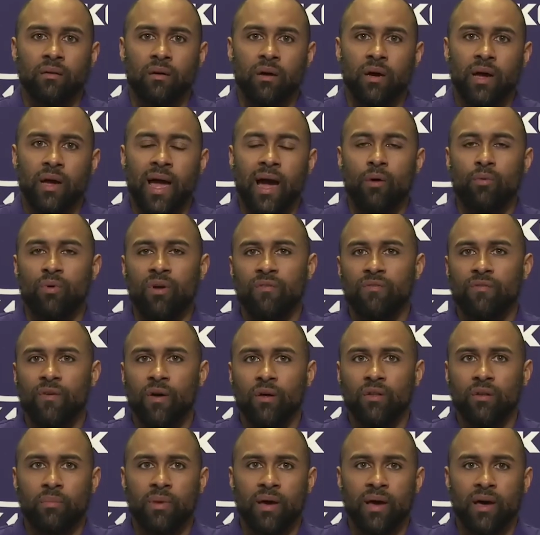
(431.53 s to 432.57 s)
uh, how we
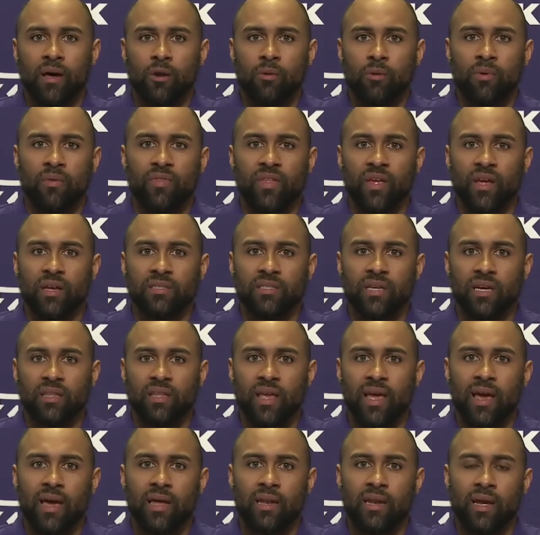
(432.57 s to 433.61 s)
felt about them, and things like that.